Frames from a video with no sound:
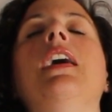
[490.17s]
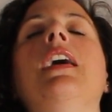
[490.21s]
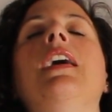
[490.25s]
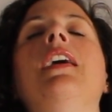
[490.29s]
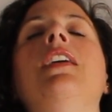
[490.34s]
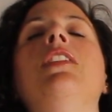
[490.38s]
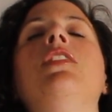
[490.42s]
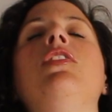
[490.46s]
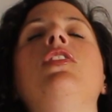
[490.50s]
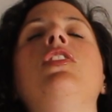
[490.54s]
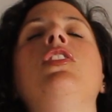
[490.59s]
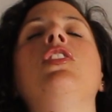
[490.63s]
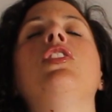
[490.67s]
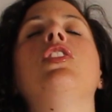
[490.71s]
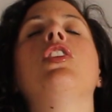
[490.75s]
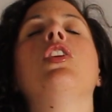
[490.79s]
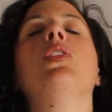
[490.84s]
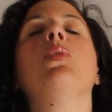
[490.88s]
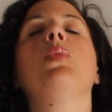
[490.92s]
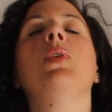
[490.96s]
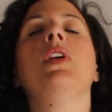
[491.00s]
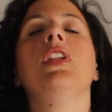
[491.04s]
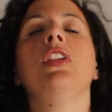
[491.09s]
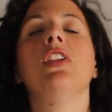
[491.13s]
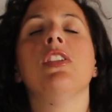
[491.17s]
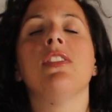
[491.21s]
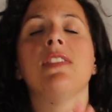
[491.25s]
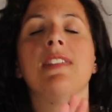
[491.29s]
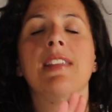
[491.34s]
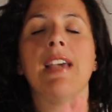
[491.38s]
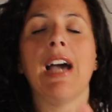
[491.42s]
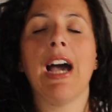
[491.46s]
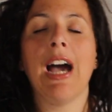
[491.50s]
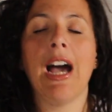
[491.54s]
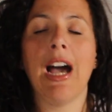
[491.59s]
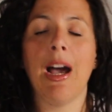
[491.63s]
And you know when you
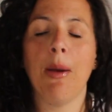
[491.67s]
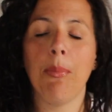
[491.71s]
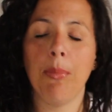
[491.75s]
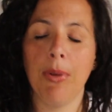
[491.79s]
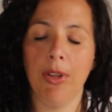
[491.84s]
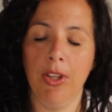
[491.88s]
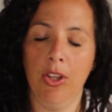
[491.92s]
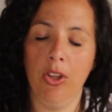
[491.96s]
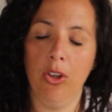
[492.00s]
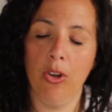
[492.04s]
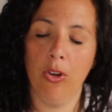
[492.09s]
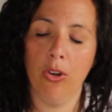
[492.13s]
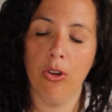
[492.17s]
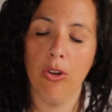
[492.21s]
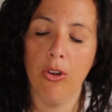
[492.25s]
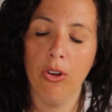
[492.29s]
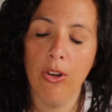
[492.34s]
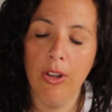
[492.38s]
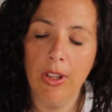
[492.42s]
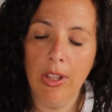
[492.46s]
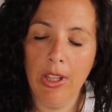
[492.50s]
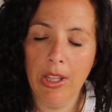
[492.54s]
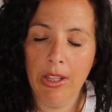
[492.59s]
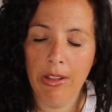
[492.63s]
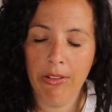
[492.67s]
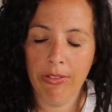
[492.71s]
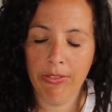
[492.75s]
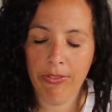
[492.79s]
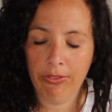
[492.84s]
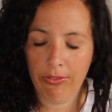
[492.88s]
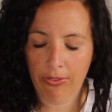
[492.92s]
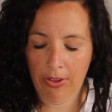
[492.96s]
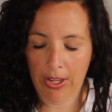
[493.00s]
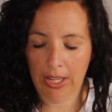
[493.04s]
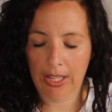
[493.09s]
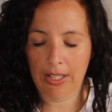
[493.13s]
tap your
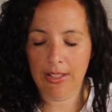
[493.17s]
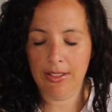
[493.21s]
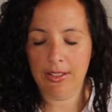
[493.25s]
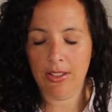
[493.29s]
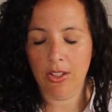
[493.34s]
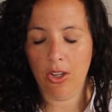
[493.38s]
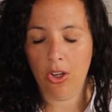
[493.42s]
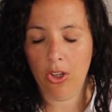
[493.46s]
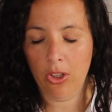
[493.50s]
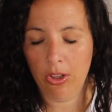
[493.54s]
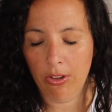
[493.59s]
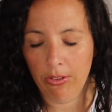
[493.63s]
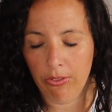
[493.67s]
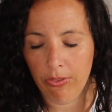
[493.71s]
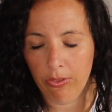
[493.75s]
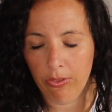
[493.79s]
feet on the